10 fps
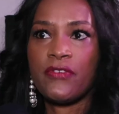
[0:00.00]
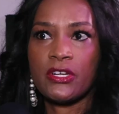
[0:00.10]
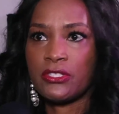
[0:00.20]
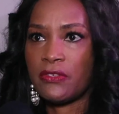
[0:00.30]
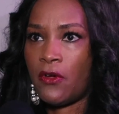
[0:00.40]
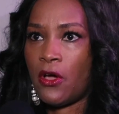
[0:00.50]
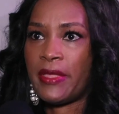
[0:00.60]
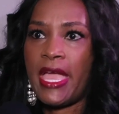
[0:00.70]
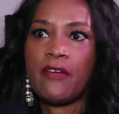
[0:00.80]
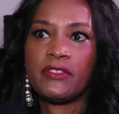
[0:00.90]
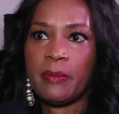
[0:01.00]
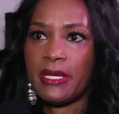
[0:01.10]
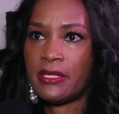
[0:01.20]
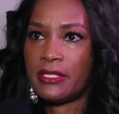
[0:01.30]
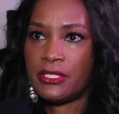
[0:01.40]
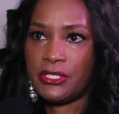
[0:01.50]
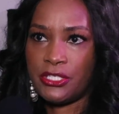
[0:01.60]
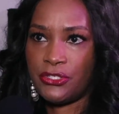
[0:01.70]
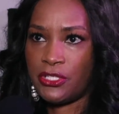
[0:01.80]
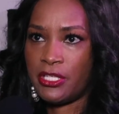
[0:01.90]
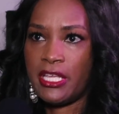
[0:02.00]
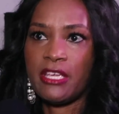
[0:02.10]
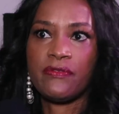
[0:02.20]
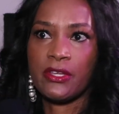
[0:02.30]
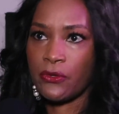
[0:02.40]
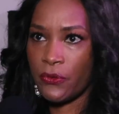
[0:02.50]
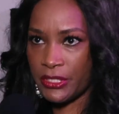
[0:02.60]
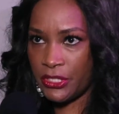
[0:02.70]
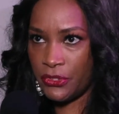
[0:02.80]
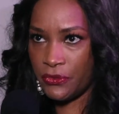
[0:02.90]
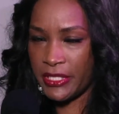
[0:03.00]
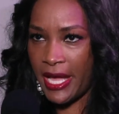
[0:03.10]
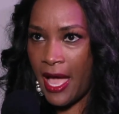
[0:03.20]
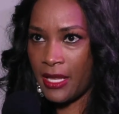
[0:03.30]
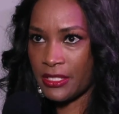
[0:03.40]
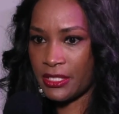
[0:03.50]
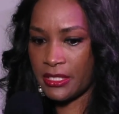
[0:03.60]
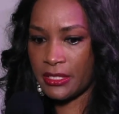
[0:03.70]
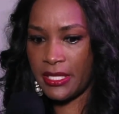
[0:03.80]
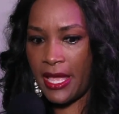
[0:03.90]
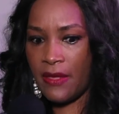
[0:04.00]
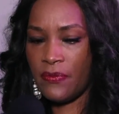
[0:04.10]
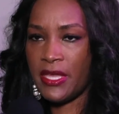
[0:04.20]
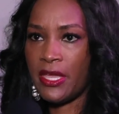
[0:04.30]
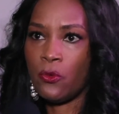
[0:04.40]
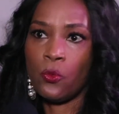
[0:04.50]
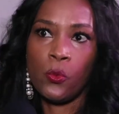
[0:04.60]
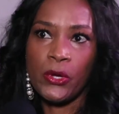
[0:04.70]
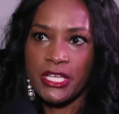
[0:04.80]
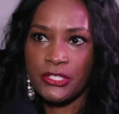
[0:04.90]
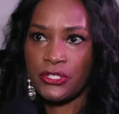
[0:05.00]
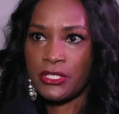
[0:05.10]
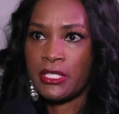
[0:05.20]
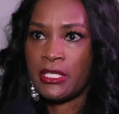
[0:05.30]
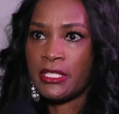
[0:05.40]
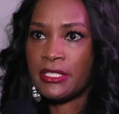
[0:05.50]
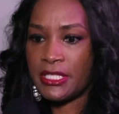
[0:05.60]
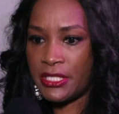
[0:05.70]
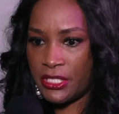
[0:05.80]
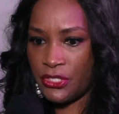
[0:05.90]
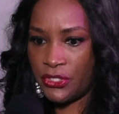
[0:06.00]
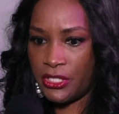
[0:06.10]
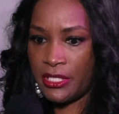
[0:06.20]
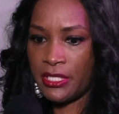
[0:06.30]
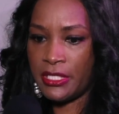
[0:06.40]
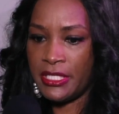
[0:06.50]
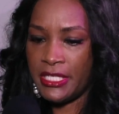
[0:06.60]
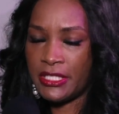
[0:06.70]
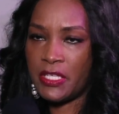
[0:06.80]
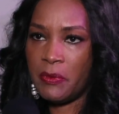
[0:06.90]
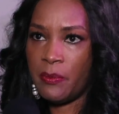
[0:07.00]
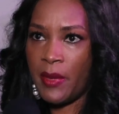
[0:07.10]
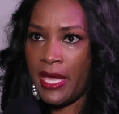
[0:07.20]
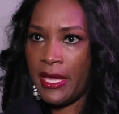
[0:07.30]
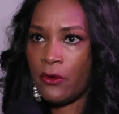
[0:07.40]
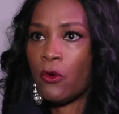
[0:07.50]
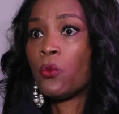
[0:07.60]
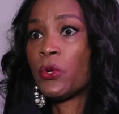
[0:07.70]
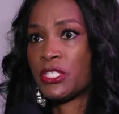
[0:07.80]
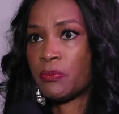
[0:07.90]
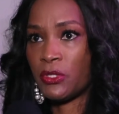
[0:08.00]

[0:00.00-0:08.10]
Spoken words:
first of all, they have to make the decision if they're going to do dialysis, and then which decision needs to be made on which